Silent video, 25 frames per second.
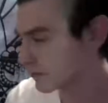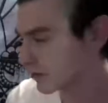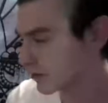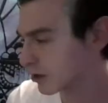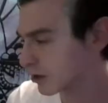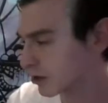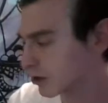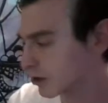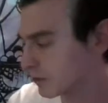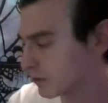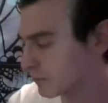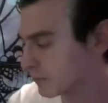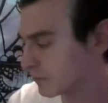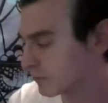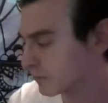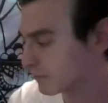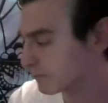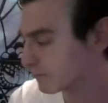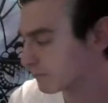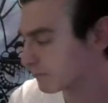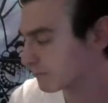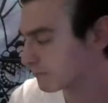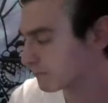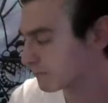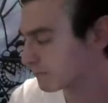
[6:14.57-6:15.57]

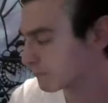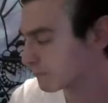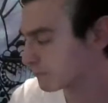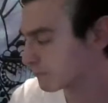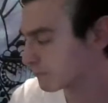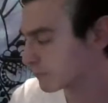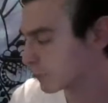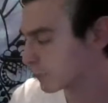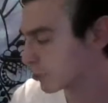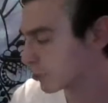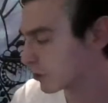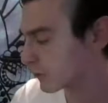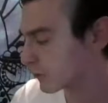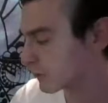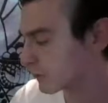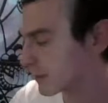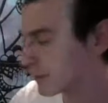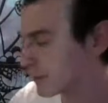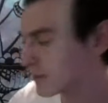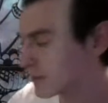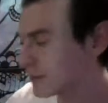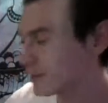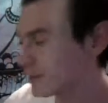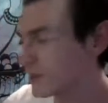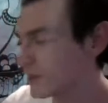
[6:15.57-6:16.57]
Or
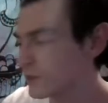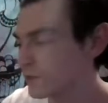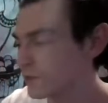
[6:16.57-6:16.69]
maybe they